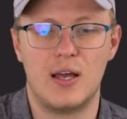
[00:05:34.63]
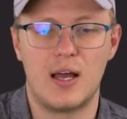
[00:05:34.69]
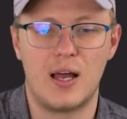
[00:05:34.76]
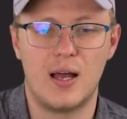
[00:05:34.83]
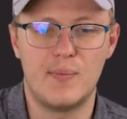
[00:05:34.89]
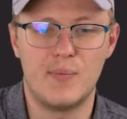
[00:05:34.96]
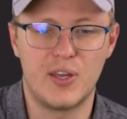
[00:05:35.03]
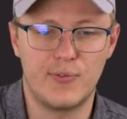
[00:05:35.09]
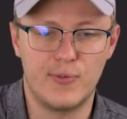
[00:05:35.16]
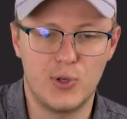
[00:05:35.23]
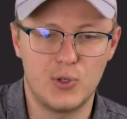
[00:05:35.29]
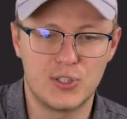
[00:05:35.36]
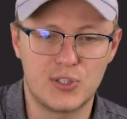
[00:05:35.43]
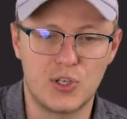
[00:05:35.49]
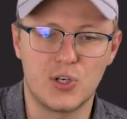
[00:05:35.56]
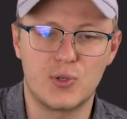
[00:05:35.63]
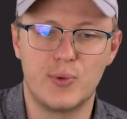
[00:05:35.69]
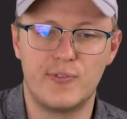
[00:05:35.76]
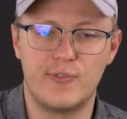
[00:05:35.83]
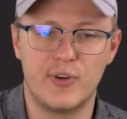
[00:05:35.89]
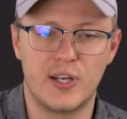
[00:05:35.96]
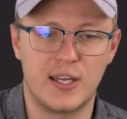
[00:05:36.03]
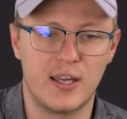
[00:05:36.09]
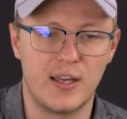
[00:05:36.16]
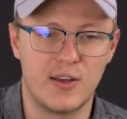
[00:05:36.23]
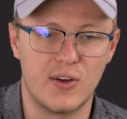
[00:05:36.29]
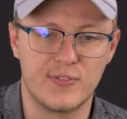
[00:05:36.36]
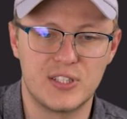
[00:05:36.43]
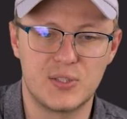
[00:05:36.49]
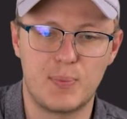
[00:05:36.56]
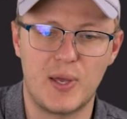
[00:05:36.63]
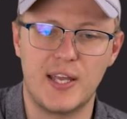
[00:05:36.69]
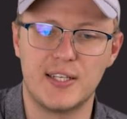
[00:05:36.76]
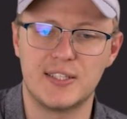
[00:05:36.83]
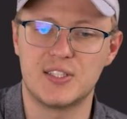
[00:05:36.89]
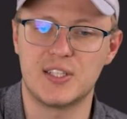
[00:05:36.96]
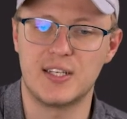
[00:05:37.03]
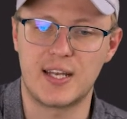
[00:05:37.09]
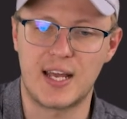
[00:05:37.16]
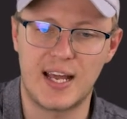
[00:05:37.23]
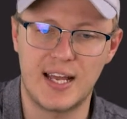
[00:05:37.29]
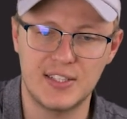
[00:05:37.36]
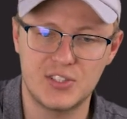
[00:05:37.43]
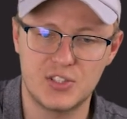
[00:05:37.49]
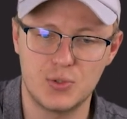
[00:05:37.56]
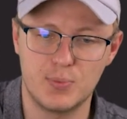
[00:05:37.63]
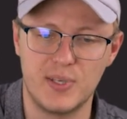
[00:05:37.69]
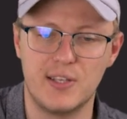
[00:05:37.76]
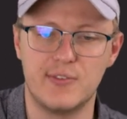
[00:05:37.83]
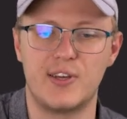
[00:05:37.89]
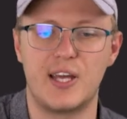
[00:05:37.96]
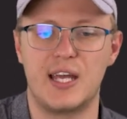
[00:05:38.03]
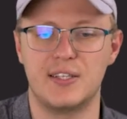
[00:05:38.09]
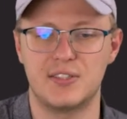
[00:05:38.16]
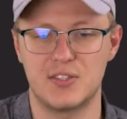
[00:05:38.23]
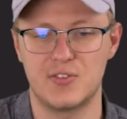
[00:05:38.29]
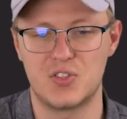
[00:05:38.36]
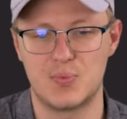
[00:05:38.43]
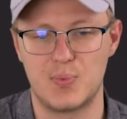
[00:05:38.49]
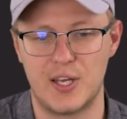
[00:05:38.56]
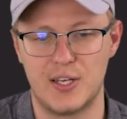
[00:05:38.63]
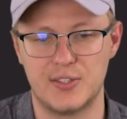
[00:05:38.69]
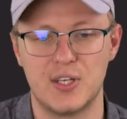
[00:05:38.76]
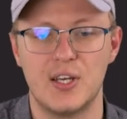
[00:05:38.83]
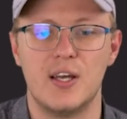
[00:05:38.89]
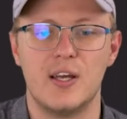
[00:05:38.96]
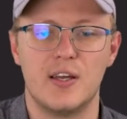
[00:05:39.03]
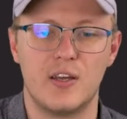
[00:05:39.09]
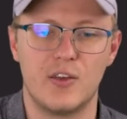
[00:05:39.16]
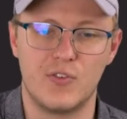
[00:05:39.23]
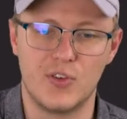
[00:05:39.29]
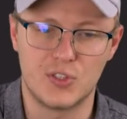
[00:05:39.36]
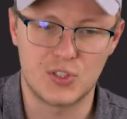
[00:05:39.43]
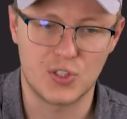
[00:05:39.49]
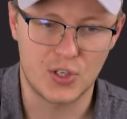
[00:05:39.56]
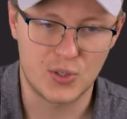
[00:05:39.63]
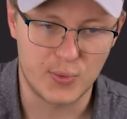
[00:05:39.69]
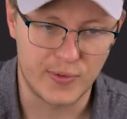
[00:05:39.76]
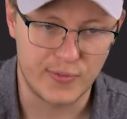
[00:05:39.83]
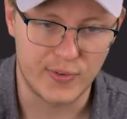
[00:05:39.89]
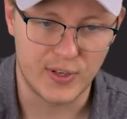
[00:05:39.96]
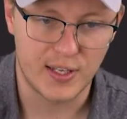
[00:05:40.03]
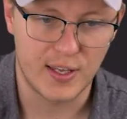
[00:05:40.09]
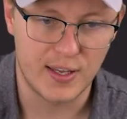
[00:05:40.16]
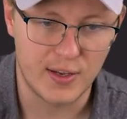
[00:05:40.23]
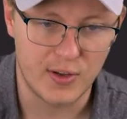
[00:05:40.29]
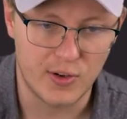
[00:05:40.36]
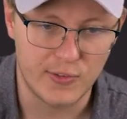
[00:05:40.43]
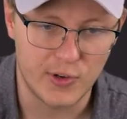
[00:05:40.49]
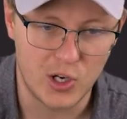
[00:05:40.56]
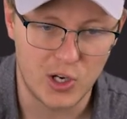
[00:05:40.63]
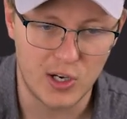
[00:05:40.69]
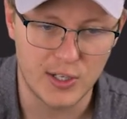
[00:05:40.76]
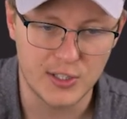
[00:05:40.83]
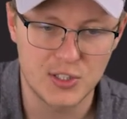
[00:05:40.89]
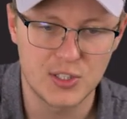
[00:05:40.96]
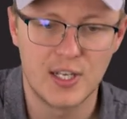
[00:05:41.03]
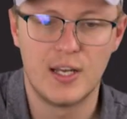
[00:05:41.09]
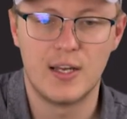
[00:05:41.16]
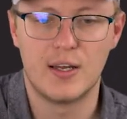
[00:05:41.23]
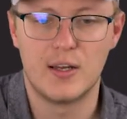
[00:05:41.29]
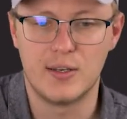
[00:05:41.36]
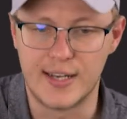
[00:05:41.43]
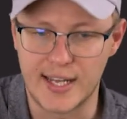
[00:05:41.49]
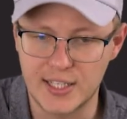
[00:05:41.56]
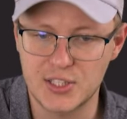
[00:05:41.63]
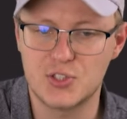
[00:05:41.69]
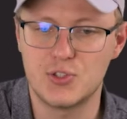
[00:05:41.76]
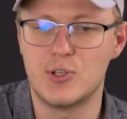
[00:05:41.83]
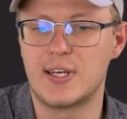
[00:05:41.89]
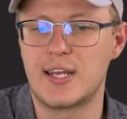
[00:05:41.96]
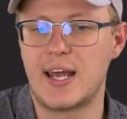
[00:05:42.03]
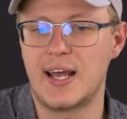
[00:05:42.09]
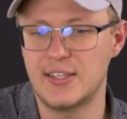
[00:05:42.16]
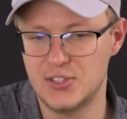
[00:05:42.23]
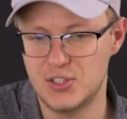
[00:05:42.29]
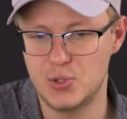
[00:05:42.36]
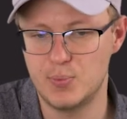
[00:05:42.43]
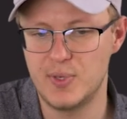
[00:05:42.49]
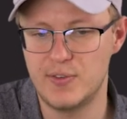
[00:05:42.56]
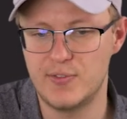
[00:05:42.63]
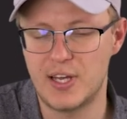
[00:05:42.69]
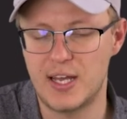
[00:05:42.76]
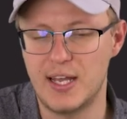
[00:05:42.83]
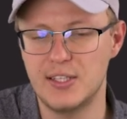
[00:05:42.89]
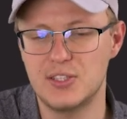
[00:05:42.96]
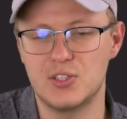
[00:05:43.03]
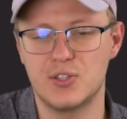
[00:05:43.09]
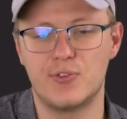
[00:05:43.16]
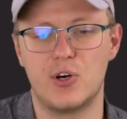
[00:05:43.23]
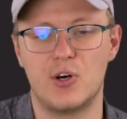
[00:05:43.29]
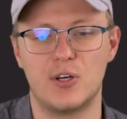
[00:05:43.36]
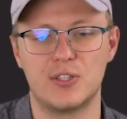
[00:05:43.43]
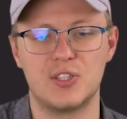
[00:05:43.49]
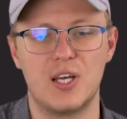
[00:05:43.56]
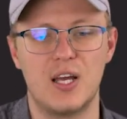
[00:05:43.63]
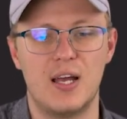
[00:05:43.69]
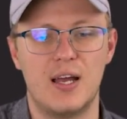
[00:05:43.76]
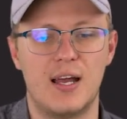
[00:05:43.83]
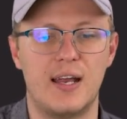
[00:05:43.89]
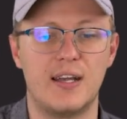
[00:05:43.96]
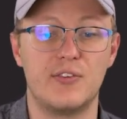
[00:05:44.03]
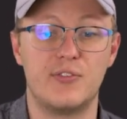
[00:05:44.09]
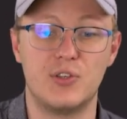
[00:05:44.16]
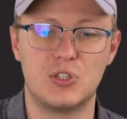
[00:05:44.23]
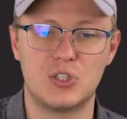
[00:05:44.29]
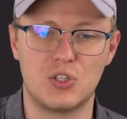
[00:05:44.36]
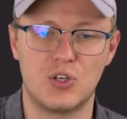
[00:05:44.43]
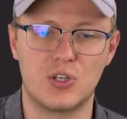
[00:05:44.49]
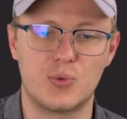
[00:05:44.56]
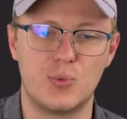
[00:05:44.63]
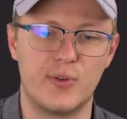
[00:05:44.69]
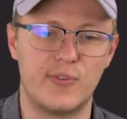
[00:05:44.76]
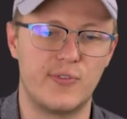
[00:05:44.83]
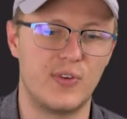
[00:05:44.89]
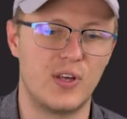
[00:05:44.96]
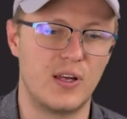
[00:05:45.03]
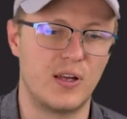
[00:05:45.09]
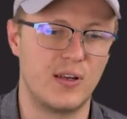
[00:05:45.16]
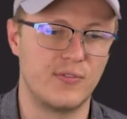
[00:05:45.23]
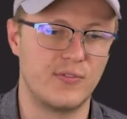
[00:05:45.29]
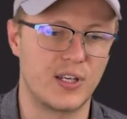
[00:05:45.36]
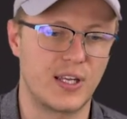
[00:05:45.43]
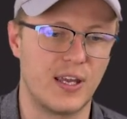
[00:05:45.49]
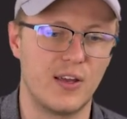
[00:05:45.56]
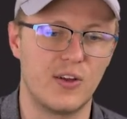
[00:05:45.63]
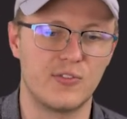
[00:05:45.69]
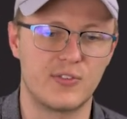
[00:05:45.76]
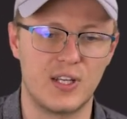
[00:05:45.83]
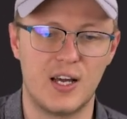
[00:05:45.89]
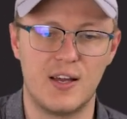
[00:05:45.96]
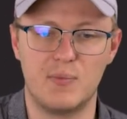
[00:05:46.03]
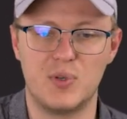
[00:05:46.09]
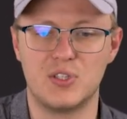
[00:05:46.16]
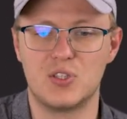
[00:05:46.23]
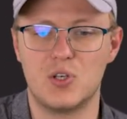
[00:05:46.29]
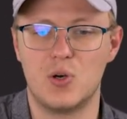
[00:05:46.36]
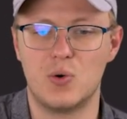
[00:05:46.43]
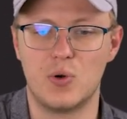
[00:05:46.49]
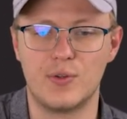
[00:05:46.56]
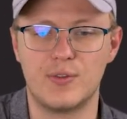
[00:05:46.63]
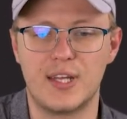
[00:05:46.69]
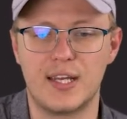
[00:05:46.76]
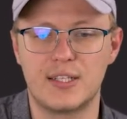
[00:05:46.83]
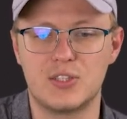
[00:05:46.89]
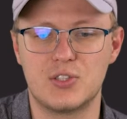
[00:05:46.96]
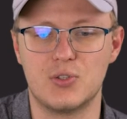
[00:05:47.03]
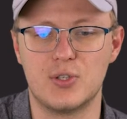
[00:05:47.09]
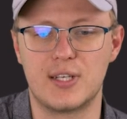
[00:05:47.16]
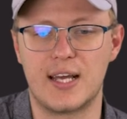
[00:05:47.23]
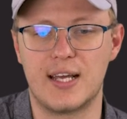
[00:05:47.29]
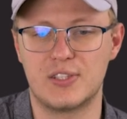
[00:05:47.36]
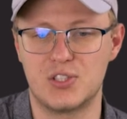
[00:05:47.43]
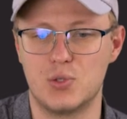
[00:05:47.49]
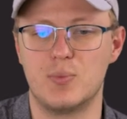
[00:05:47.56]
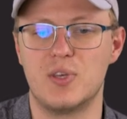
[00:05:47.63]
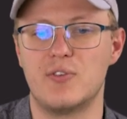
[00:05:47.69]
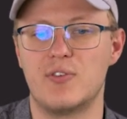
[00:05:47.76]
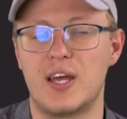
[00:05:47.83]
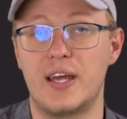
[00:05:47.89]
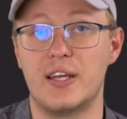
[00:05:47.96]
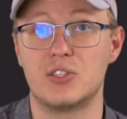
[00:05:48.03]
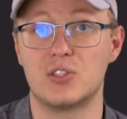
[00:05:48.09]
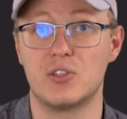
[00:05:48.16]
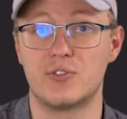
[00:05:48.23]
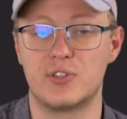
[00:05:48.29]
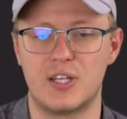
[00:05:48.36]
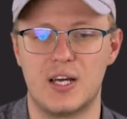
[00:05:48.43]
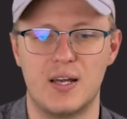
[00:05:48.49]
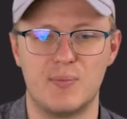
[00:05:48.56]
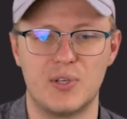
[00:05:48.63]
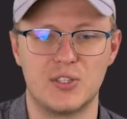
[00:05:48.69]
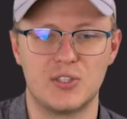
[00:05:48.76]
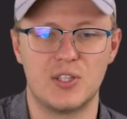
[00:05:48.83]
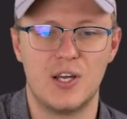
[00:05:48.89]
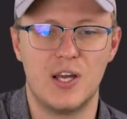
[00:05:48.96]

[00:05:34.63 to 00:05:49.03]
If you start with the king of spades, it has to be the ace of spades. If you start with the king of hearts, next to it has to be the ace of hearts. And if you start with the king of diamonds, well, next to it has to be the ace of diamonds.